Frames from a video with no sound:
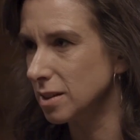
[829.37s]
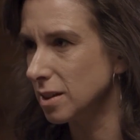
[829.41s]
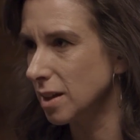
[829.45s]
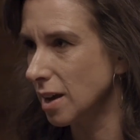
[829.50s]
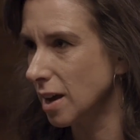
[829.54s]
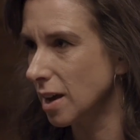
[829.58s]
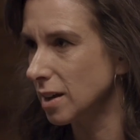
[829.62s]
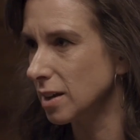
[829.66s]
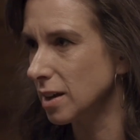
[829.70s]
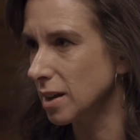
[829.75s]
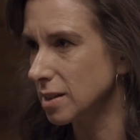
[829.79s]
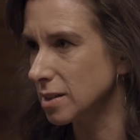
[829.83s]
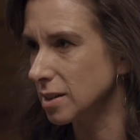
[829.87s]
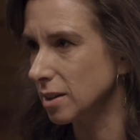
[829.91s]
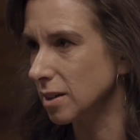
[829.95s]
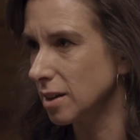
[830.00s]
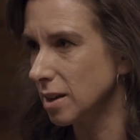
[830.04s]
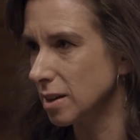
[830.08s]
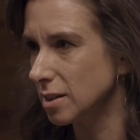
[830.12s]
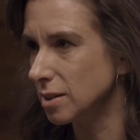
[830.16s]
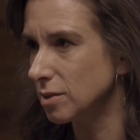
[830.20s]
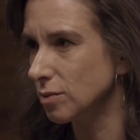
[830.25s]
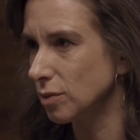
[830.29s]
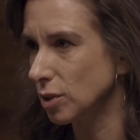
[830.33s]
that as a
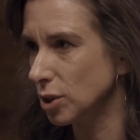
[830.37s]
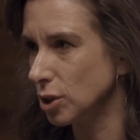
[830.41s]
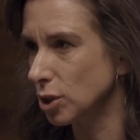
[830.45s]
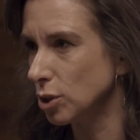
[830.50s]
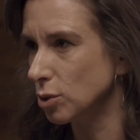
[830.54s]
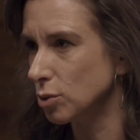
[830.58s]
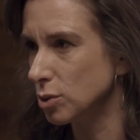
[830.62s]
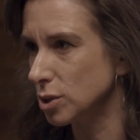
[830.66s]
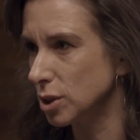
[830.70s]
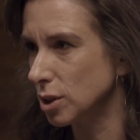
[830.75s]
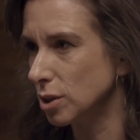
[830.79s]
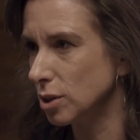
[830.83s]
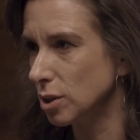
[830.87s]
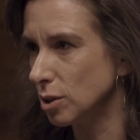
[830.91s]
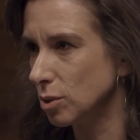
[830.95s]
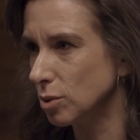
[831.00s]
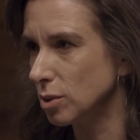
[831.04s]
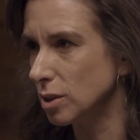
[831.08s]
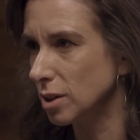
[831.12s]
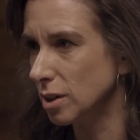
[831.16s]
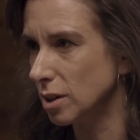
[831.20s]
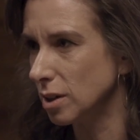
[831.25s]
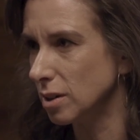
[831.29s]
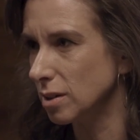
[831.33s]
kind of closing note
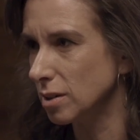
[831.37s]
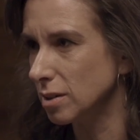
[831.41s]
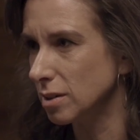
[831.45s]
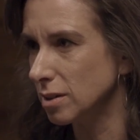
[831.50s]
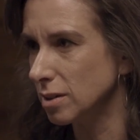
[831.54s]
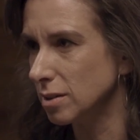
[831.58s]
here?